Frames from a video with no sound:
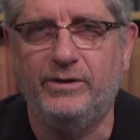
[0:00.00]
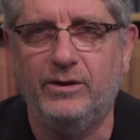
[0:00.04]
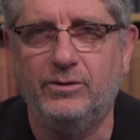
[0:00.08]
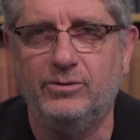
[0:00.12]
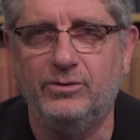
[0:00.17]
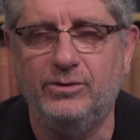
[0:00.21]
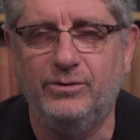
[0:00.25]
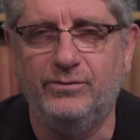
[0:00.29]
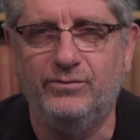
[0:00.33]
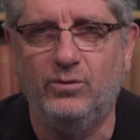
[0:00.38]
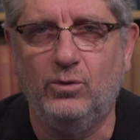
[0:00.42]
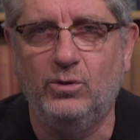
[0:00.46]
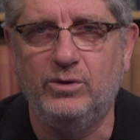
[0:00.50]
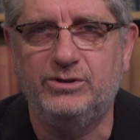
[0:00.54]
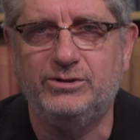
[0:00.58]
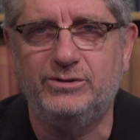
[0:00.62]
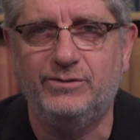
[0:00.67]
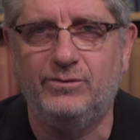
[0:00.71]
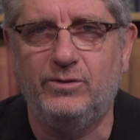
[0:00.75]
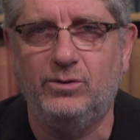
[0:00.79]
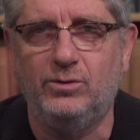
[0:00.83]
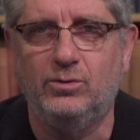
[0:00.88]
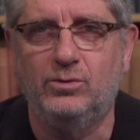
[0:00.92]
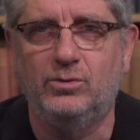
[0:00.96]
they heard the voice
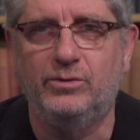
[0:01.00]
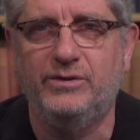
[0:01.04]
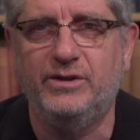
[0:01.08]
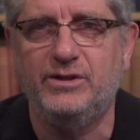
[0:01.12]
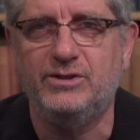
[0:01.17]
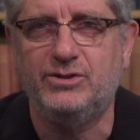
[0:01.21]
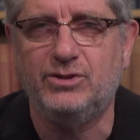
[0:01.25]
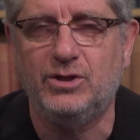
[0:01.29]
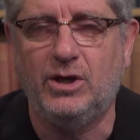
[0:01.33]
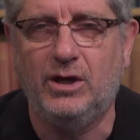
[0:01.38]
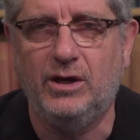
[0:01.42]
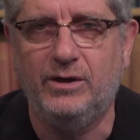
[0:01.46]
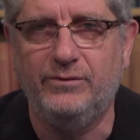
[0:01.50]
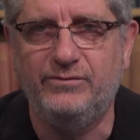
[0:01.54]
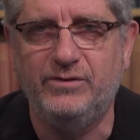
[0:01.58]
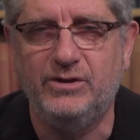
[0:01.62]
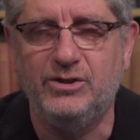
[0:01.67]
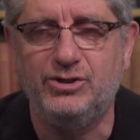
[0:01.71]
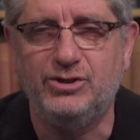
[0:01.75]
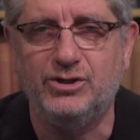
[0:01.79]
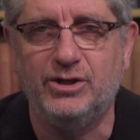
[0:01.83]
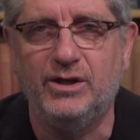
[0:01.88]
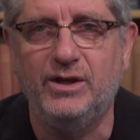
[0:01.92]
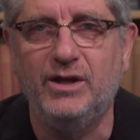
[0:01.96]
of the Lord, they saw a
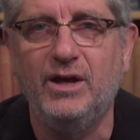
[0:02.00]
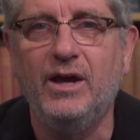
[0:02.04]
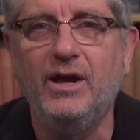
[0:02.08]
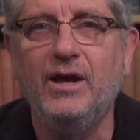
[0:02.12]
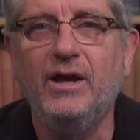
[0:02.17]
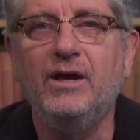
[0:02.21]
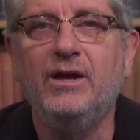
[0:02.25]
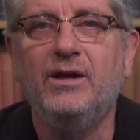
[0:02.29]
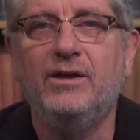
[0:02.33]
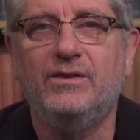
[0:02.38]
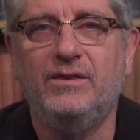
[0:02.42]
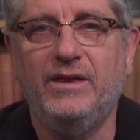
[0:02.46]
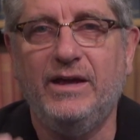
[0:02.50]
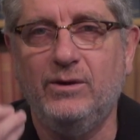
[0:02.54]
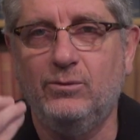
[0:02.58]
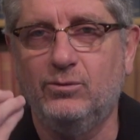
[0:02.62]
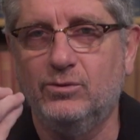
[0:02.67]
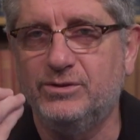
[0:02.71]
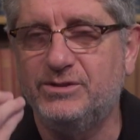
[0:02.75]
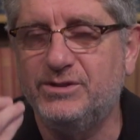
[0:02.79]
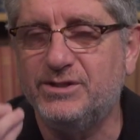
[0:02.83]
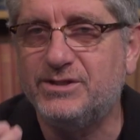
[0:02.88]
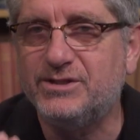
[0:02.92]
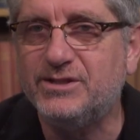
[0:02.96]
vision. They
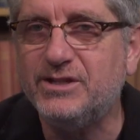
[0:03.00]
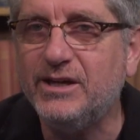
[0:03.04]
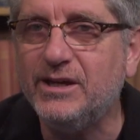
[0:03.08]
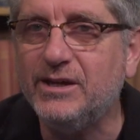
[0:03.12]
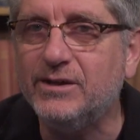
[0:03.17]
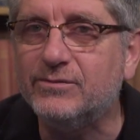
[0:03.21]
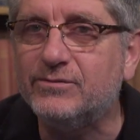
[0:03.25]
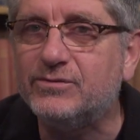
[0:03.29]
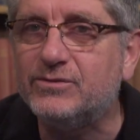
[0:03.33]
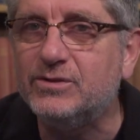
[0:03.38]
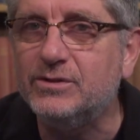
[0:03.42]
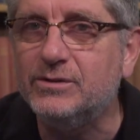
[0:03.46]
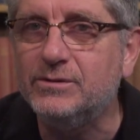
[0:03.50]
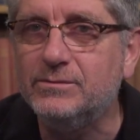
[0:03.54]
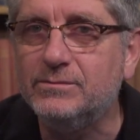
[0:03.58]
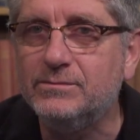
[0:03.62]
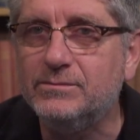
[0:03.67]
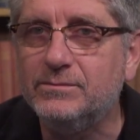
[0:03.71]
were deceived,